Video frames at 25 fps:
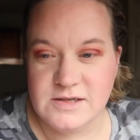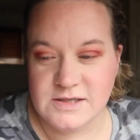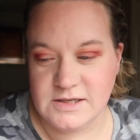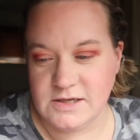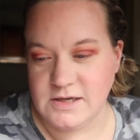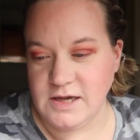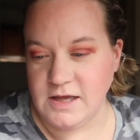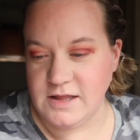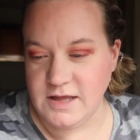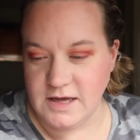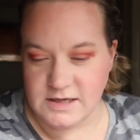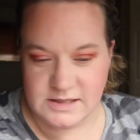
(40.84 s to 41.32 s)

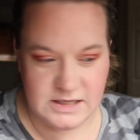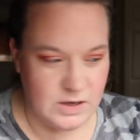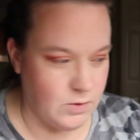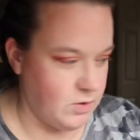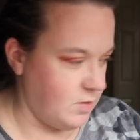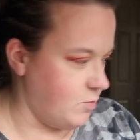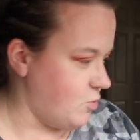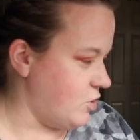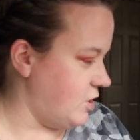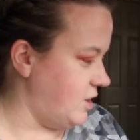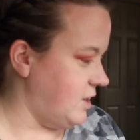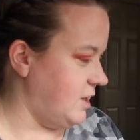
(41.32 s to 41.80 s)
So yeah, that's how
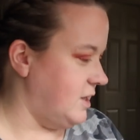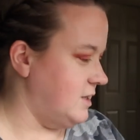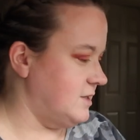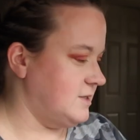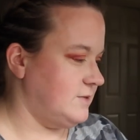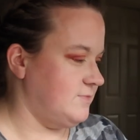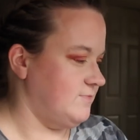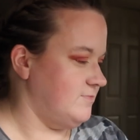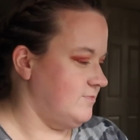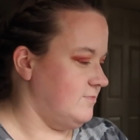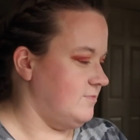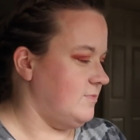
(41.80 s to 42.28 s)
our morning
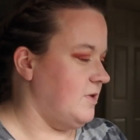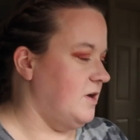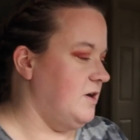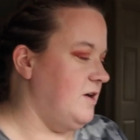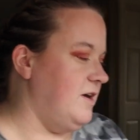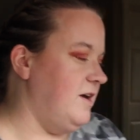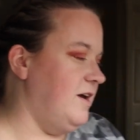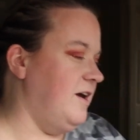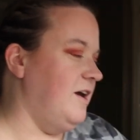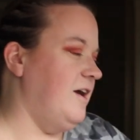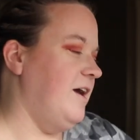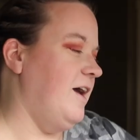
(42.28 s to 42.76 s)
is.
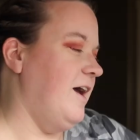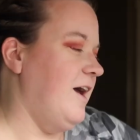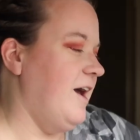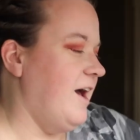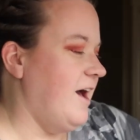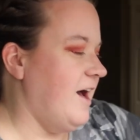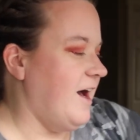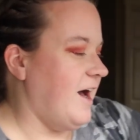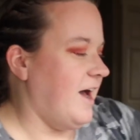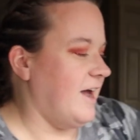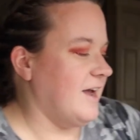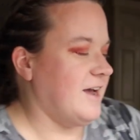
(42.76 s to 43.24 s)

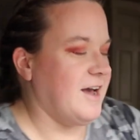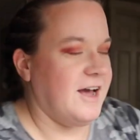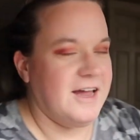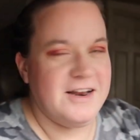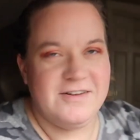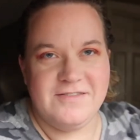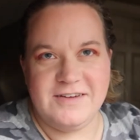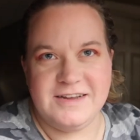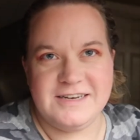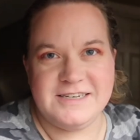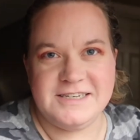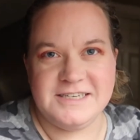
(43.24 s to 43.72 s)
I
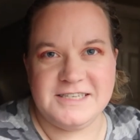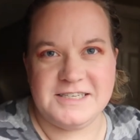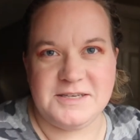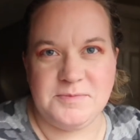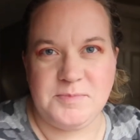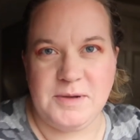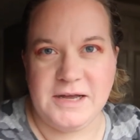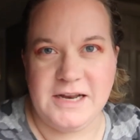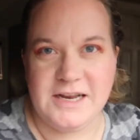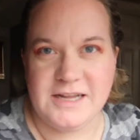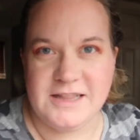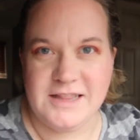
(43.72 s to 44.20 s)
kind of
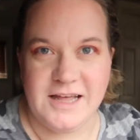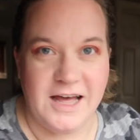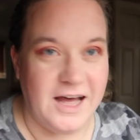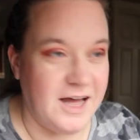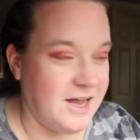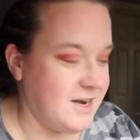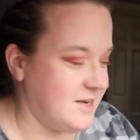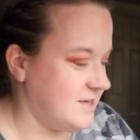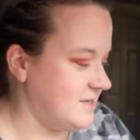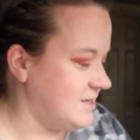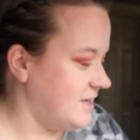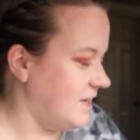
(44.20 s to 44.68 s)
anticipated
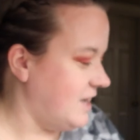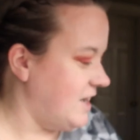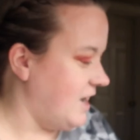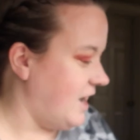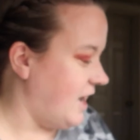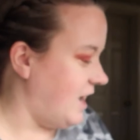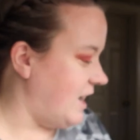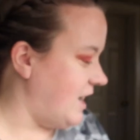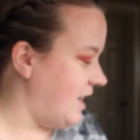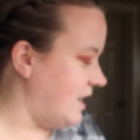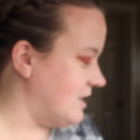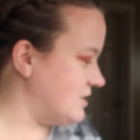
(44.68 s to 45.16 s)
that.
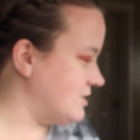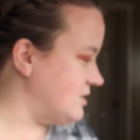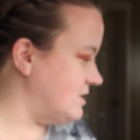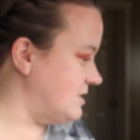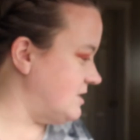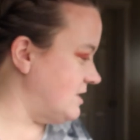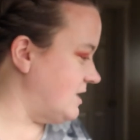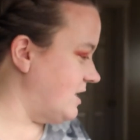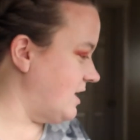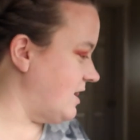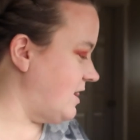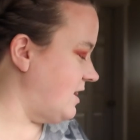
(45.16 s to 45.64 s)
I actually
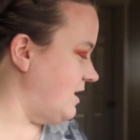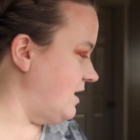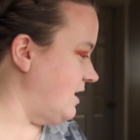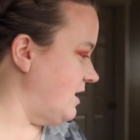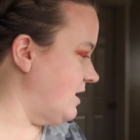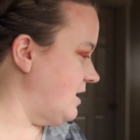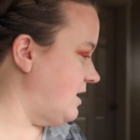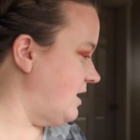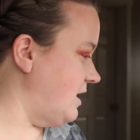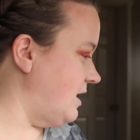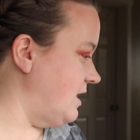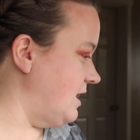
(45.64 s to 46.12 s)
didn't
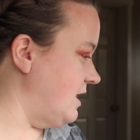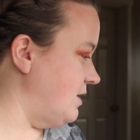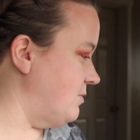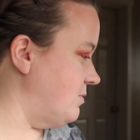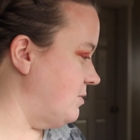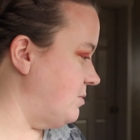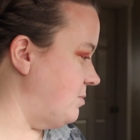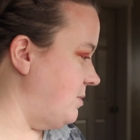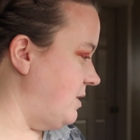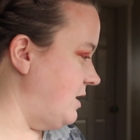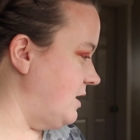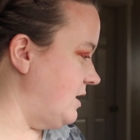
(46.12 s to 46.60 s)
think Kaylee
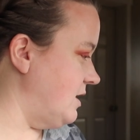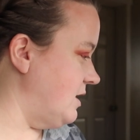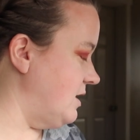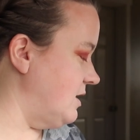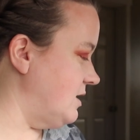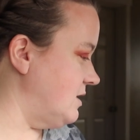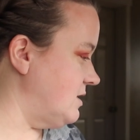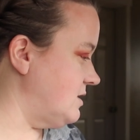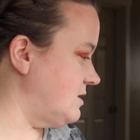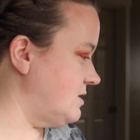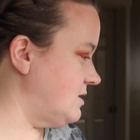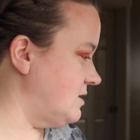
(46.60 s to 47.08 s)
would make
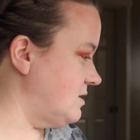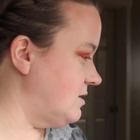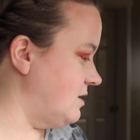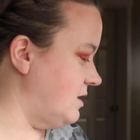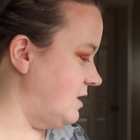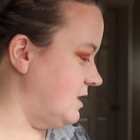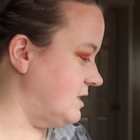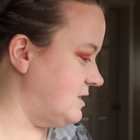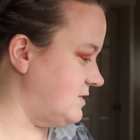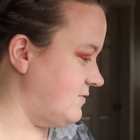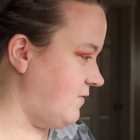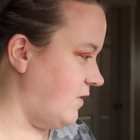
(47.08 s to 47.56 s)
it
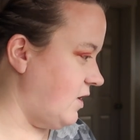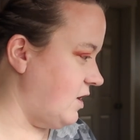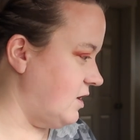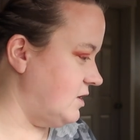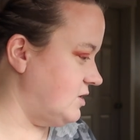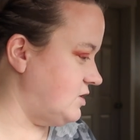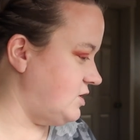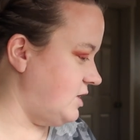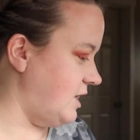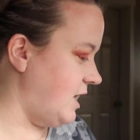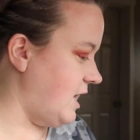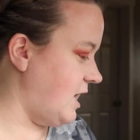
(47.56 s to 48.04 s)
as far
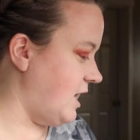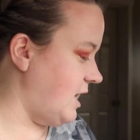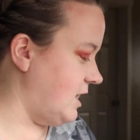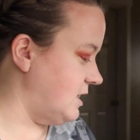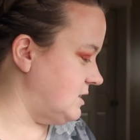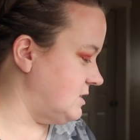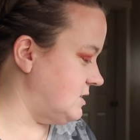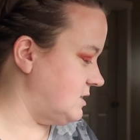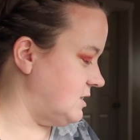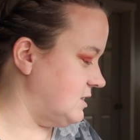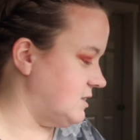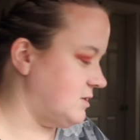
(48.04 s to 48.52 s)
as she
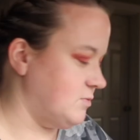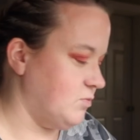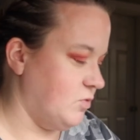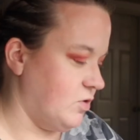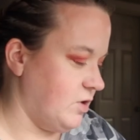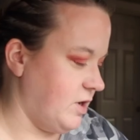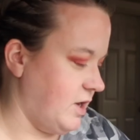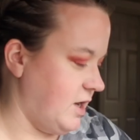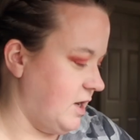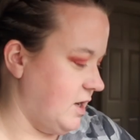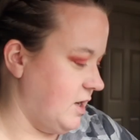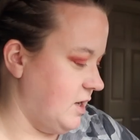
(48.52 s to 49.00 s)
has this
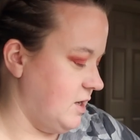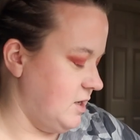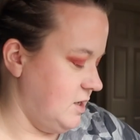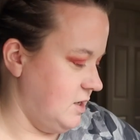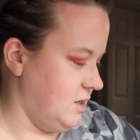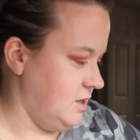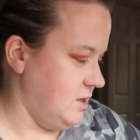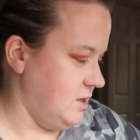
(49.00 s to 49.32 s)
morning.